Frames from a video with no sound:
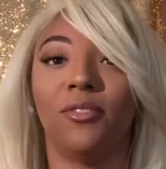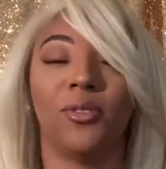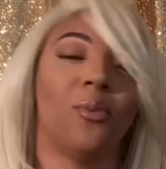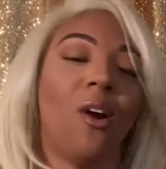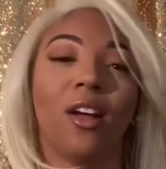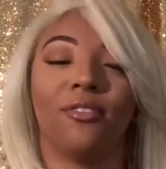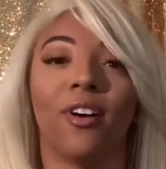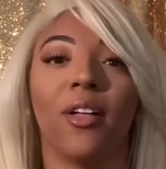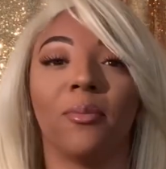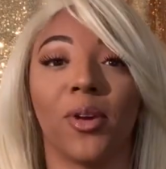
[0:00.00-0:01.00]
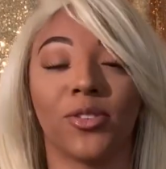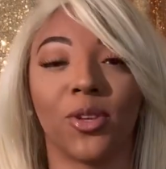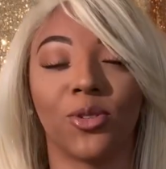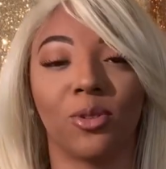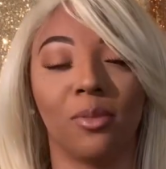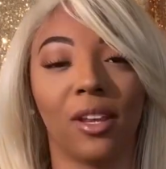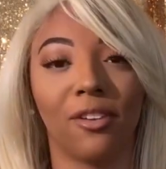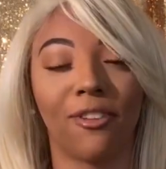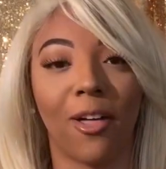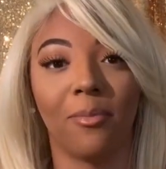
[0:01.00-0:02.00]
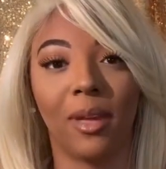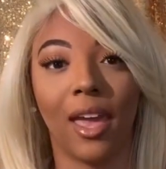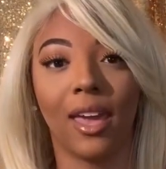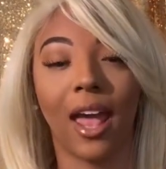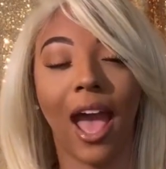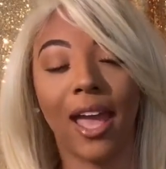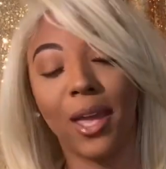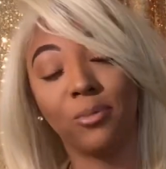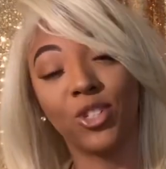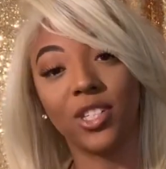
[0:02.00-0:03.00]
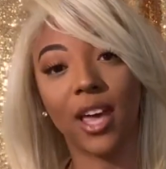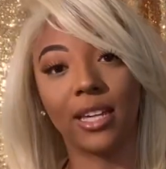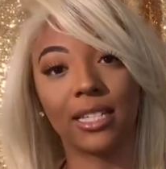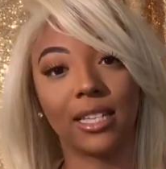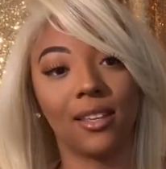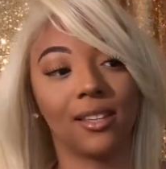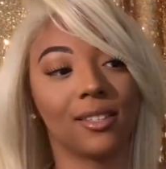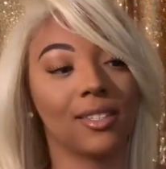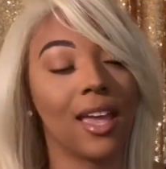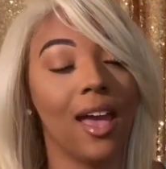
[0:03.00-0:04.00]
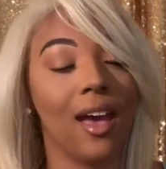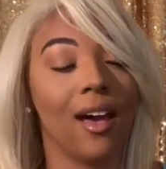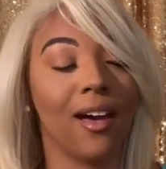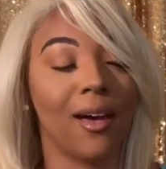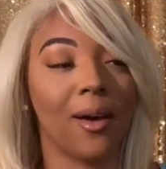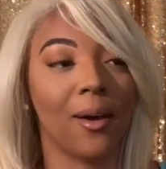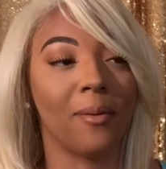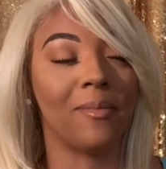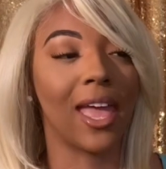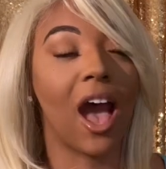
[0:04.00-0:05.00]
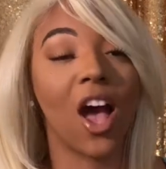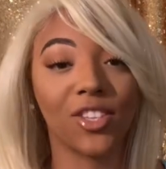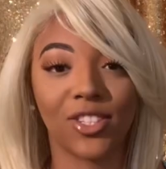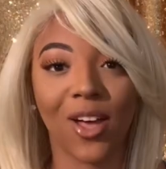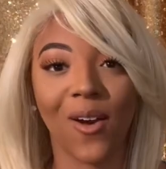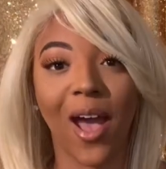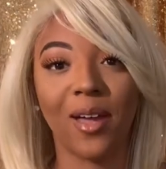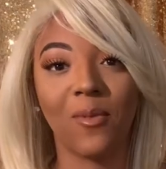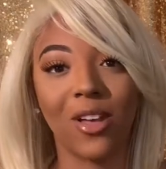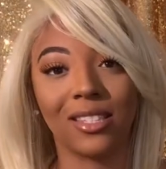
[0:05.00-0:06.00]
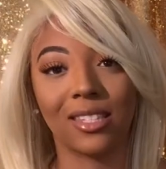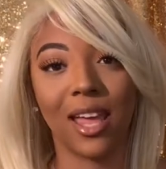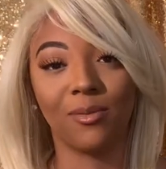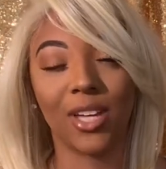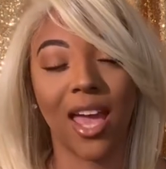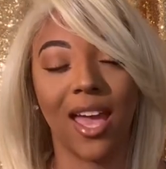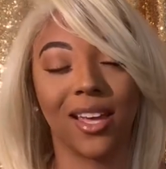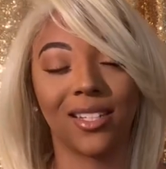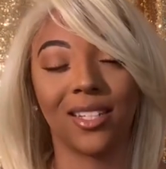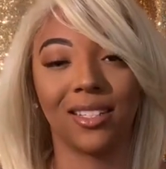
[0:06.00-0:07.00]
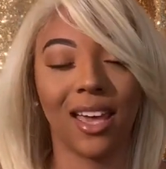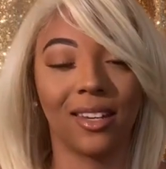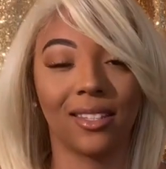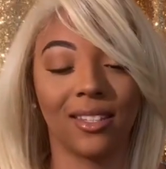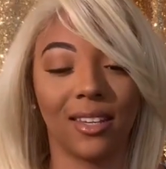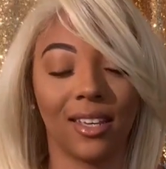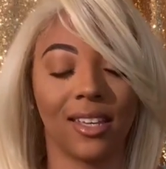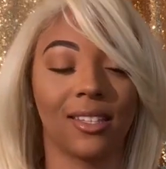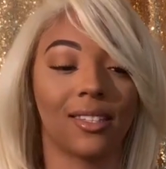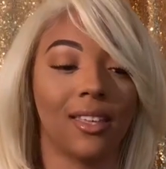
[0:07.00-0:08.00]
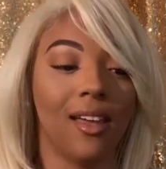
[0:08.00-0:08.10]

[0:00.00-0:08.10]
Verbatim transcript: if you aren't following me on social media, follow me at I am Shadonna Denise. Also, I'm on Snapchat at Shadonna Denise.